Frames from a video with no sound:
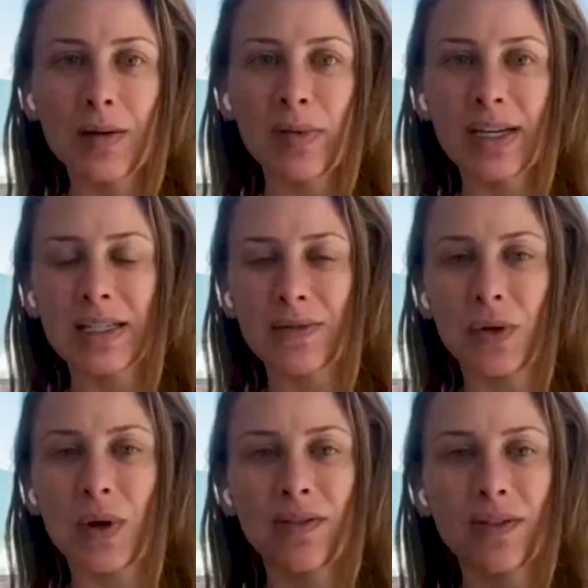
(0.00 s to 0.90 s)
Because if
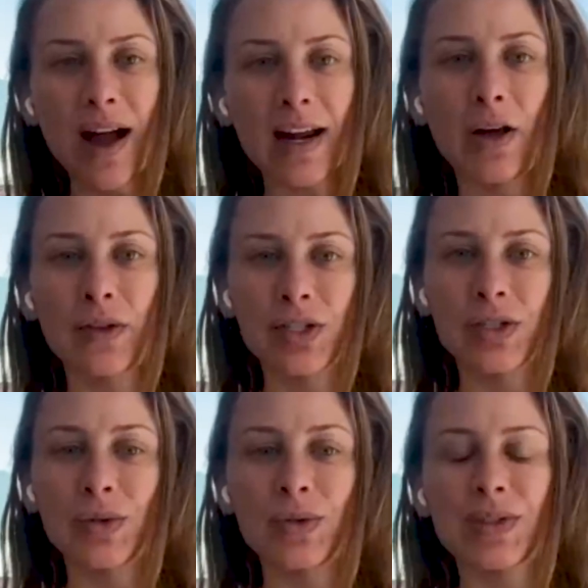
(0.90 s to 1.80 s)
you have gut health
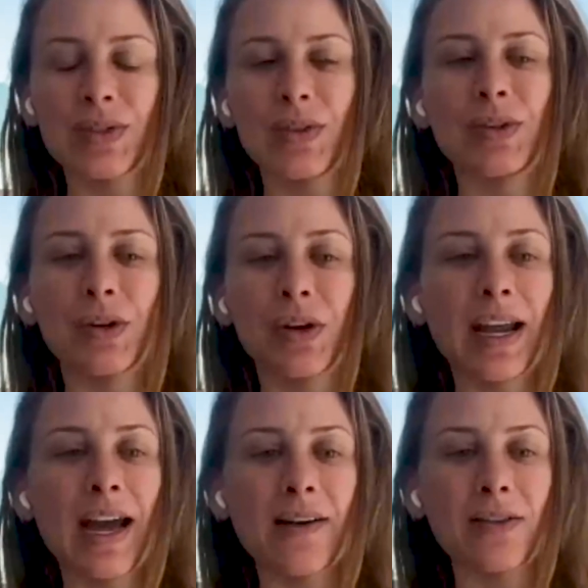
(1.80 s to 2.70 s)
issues, you're going
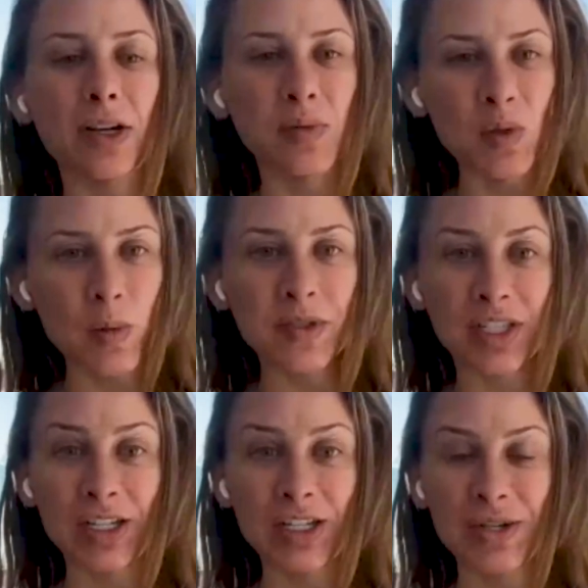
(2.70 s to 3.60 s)
to have
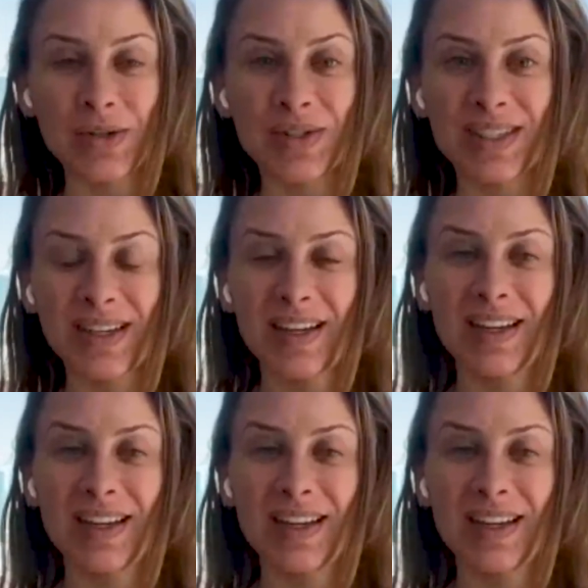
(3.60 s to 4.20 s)
absorption issues.